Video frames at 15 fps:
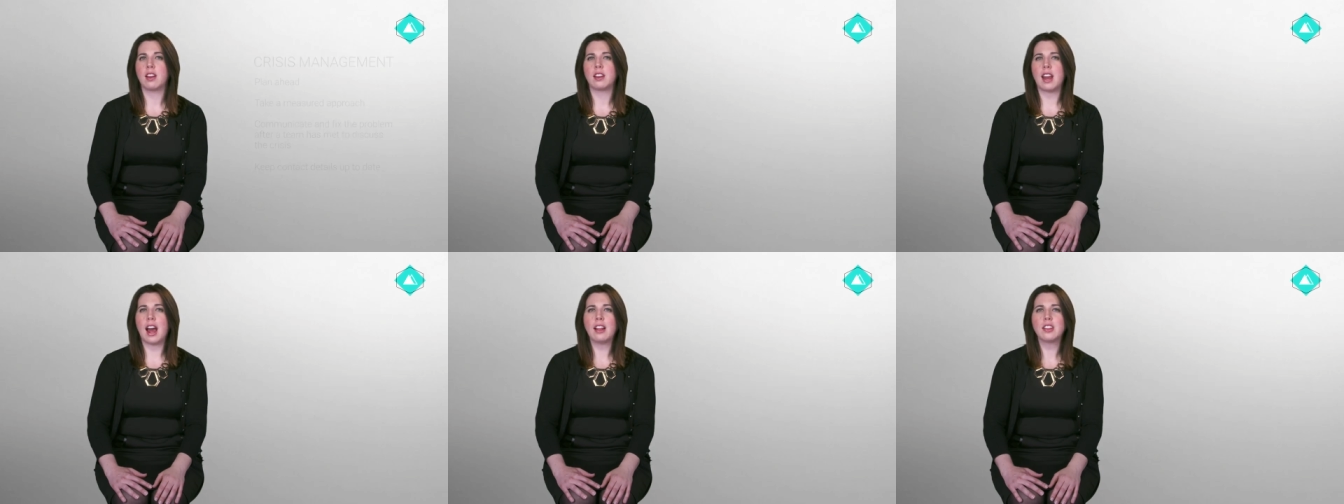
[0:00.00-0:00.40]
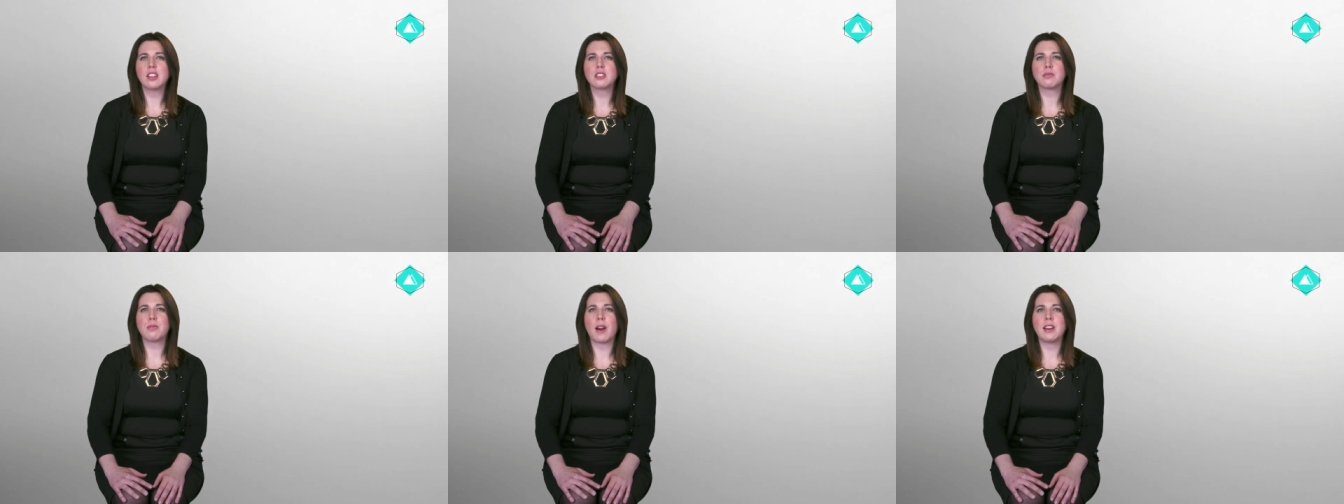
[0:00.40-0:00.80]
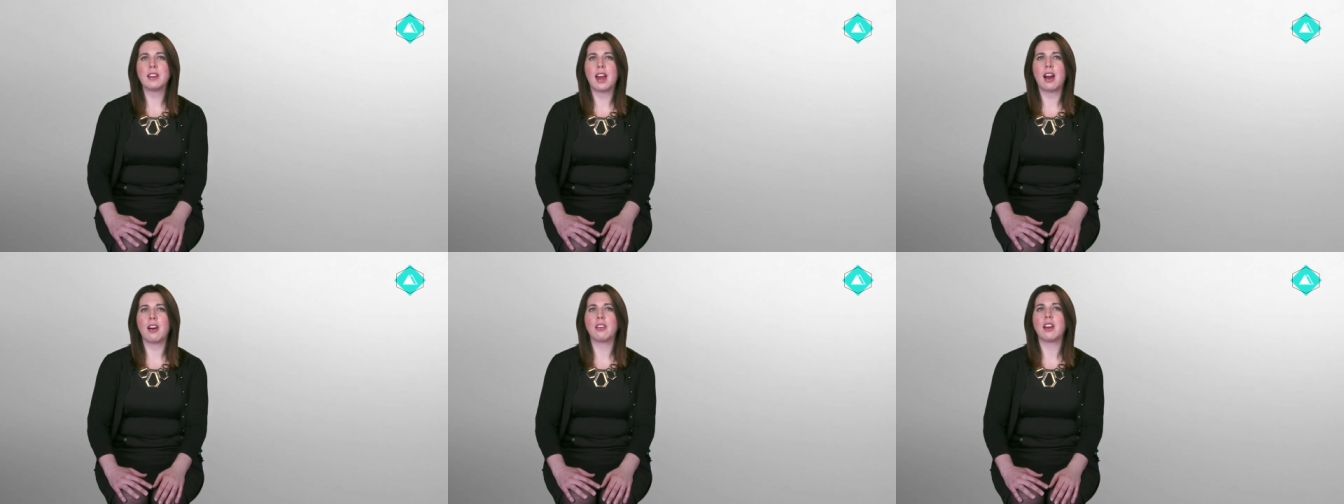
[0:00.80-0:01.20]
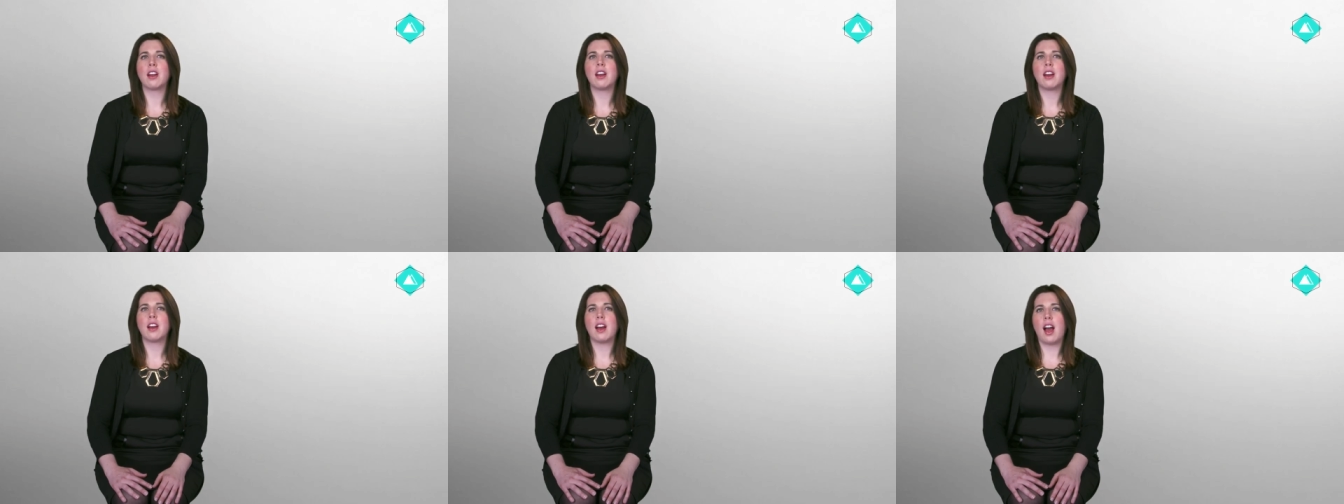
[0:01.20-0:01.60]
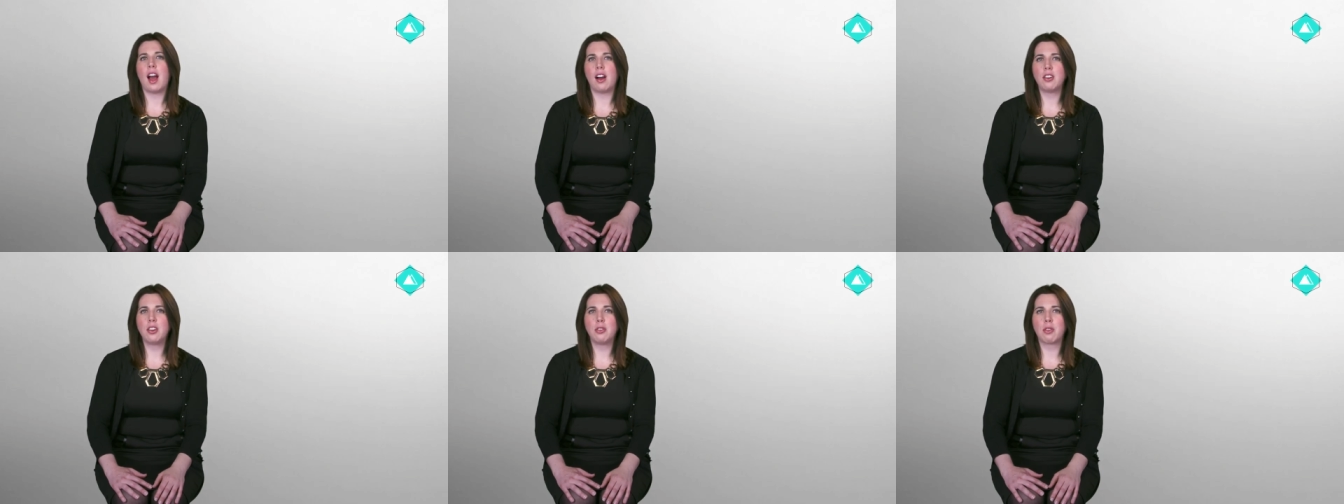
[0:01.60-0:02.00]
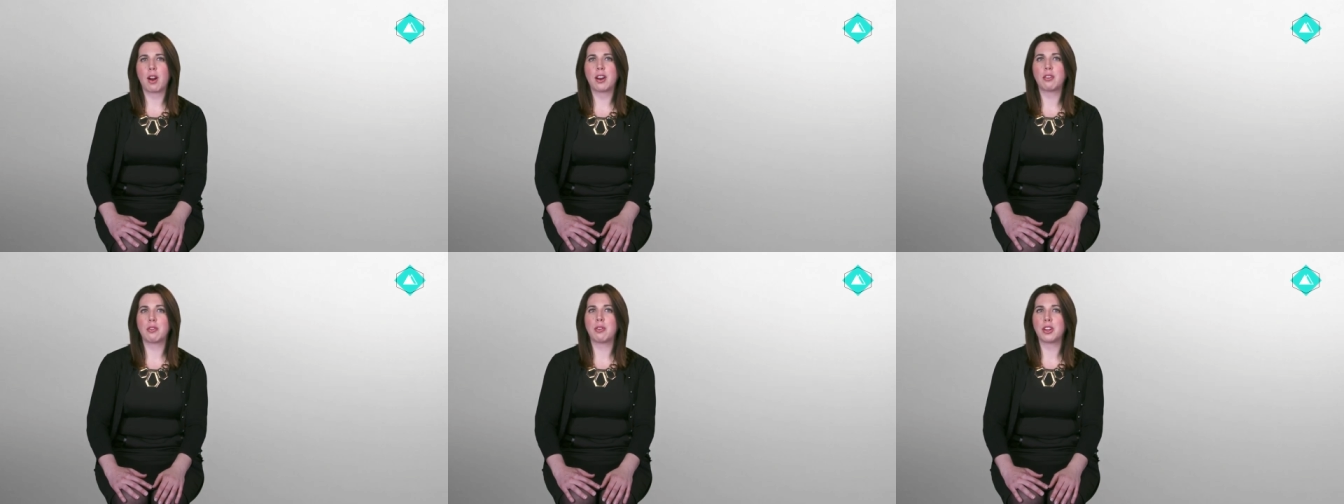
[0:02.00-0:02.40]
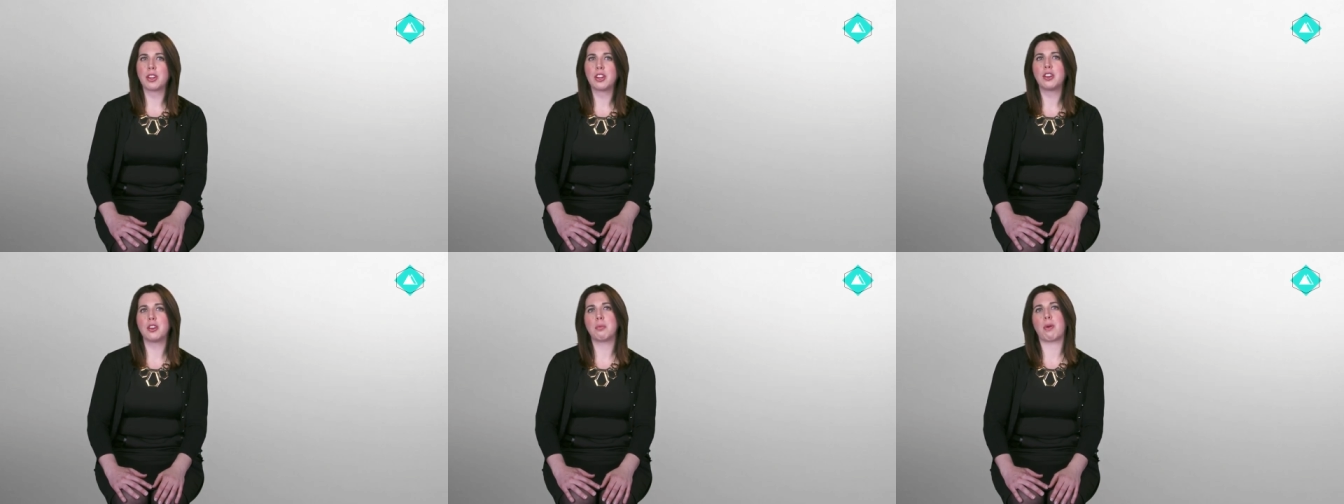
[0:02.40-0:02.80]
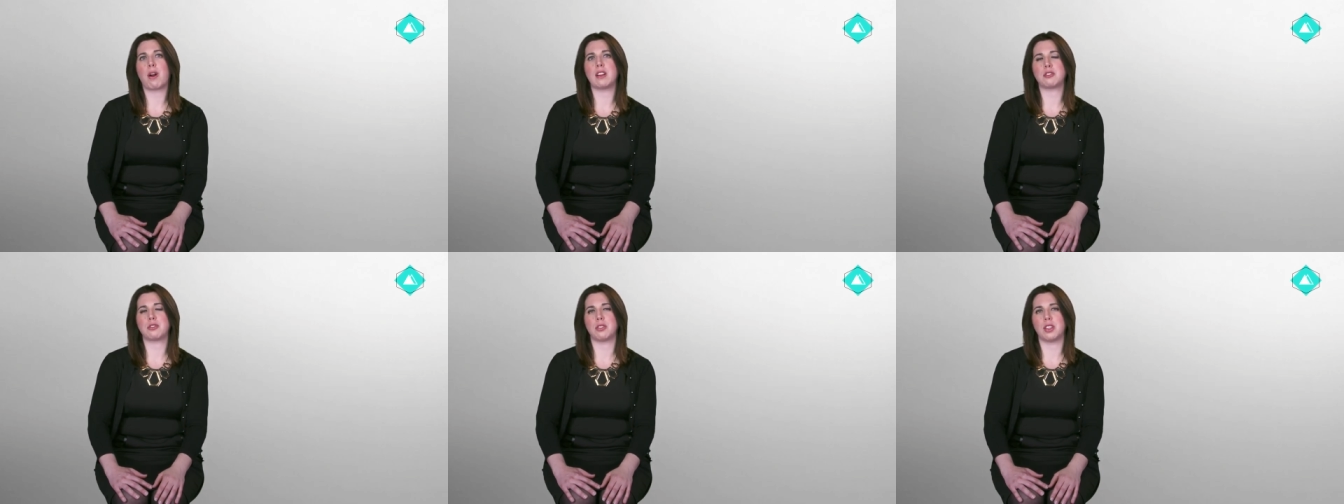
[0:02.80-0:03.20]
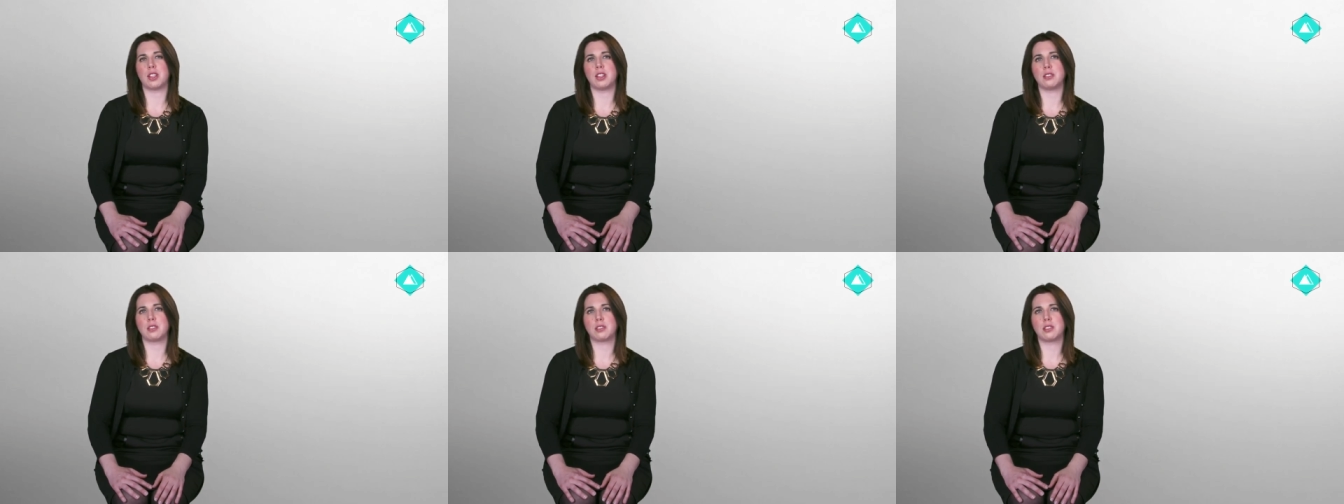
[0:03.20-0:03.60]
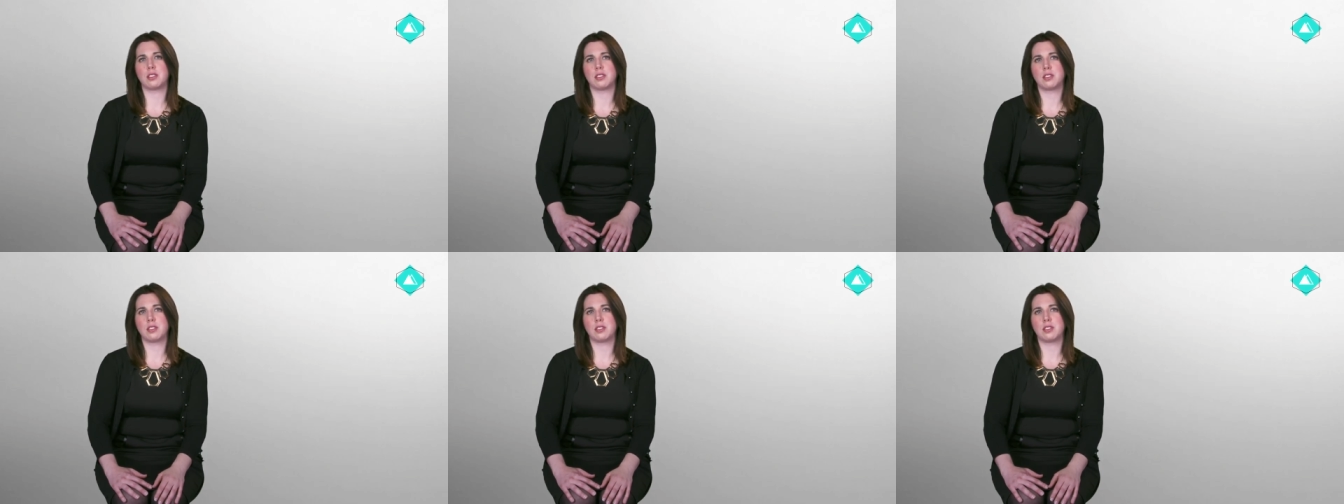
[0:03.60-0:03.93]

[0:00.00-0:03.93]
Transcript: Now let's find out how you write a really good press release.